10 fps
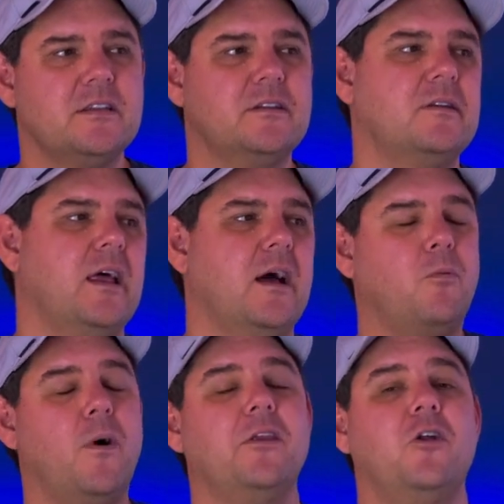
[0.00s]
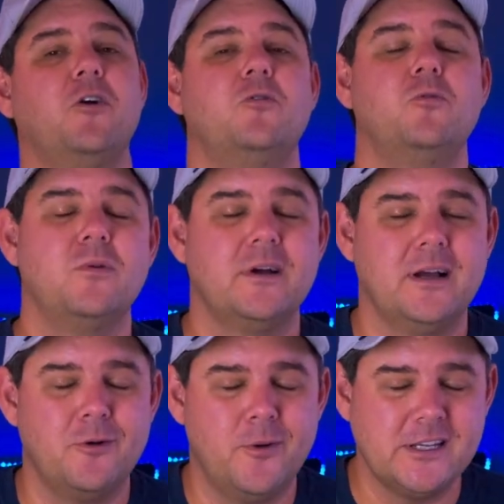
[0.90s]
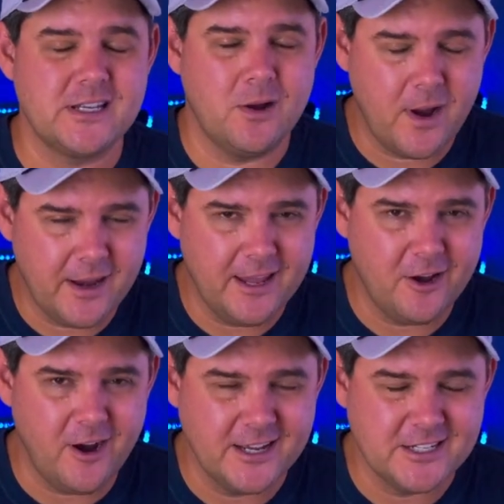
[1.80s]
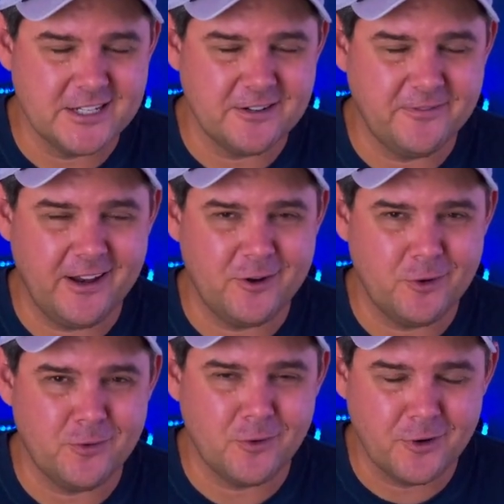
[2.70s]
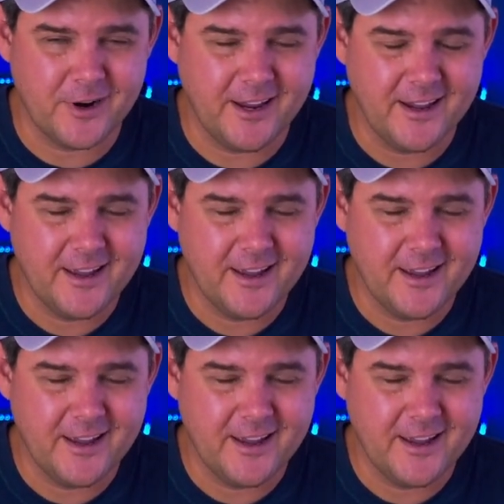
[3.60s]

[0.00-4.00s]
One local Queensland one here, guys, is a fella called Rory.